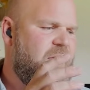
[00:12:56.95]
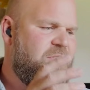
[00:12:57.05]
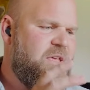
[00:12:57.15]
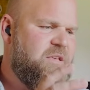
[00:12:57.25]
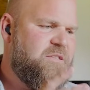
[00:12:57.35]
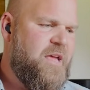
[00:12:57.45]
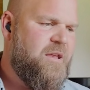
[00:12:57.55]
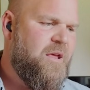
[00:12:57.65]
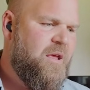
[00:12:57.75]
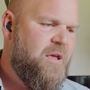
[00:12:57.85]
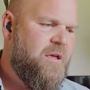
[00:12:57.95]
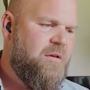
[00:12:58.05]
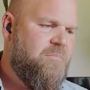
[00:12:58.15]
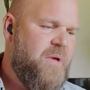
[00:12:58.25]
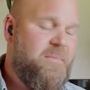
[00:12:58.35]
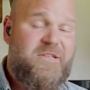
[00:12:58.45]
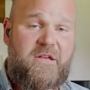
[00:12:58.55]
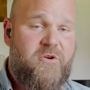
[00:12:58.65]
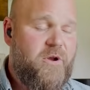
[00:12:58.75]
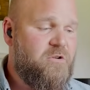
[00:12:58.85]
I think he said
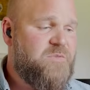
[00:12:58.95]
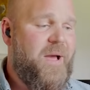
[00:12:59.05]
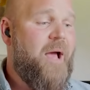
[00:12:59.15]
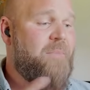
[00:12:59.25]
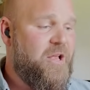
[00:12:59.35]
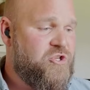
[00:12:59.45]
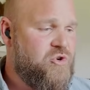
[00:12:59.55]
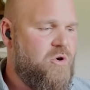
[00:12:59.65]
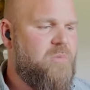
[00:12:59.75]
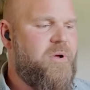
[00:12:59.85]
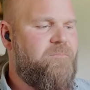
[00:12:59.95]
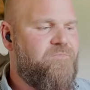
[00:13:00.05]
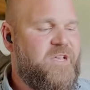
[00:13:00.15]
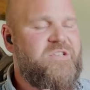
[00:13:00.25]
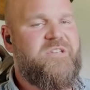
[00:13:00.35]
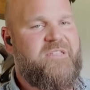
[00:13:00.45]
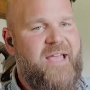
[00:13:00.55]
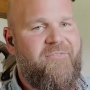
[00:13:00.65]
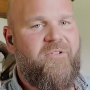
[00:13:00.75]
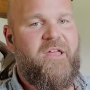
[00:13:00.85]
Creole Spice. I'm not sure, but this is
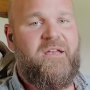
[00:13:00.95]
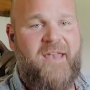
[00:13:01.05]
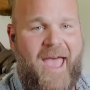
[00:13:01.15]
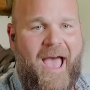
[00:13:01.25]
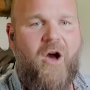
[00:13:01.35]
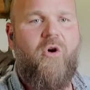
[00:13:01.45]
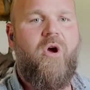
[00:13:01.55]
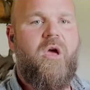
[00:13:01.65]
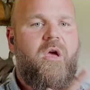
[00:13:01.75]
definitely now